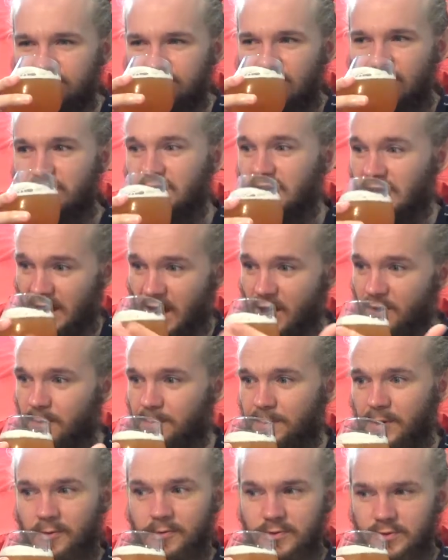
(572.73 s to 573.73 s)
And the
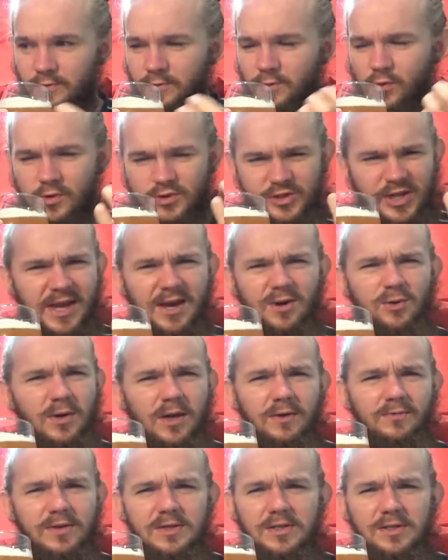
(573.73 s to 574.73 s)
Carapils, of course, it will
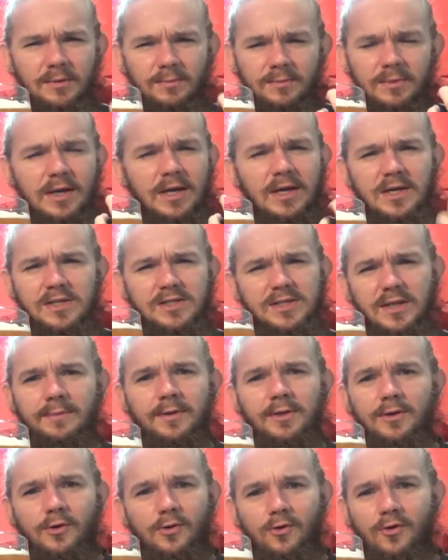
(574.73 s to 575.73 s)
give you some
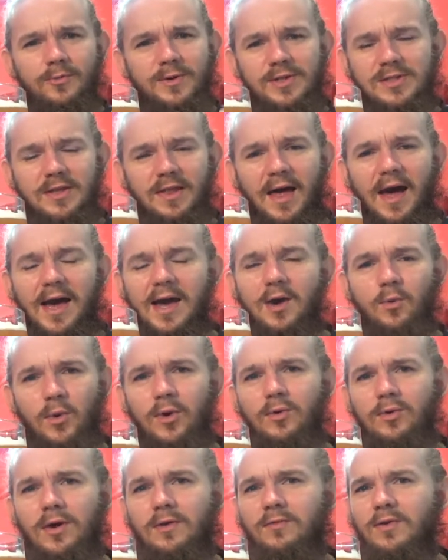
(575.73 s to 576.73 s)
similar aromas to that. It
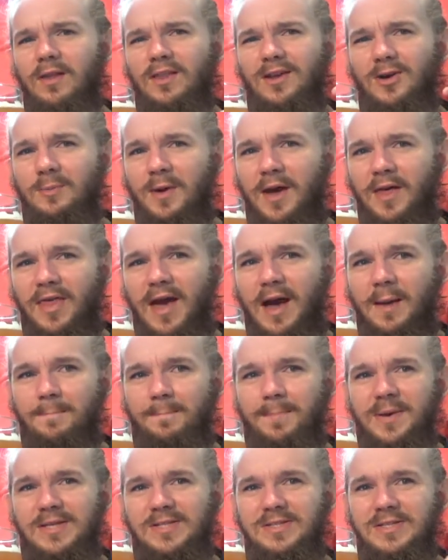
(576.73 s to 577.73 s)
will give you a little bit of
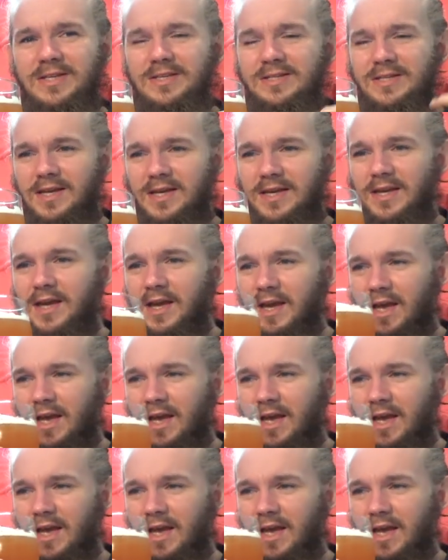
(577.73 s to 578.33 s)
that biscuity,